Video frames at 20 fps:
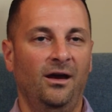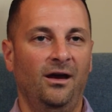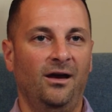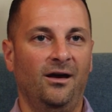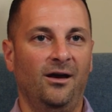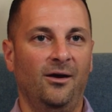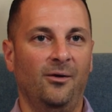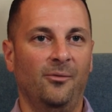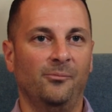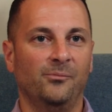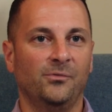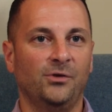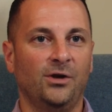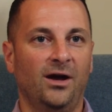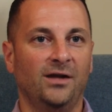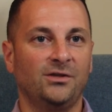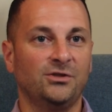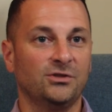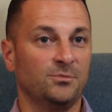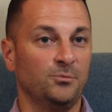
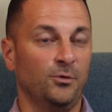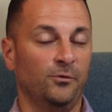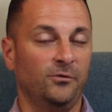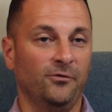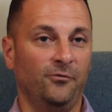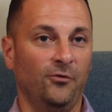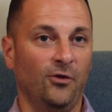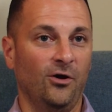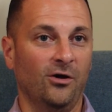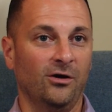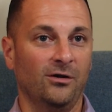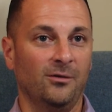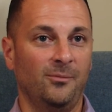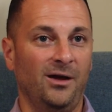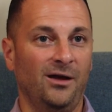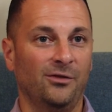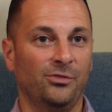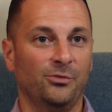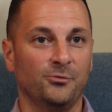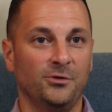I just moved to Florida
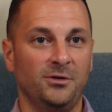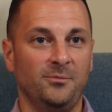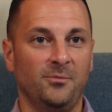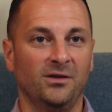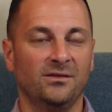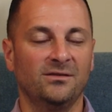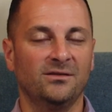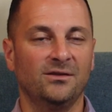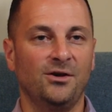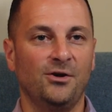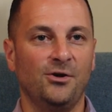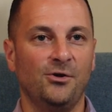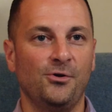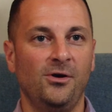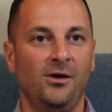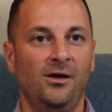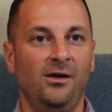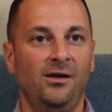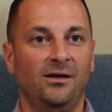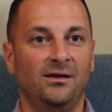about 3 months
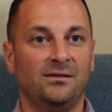ago.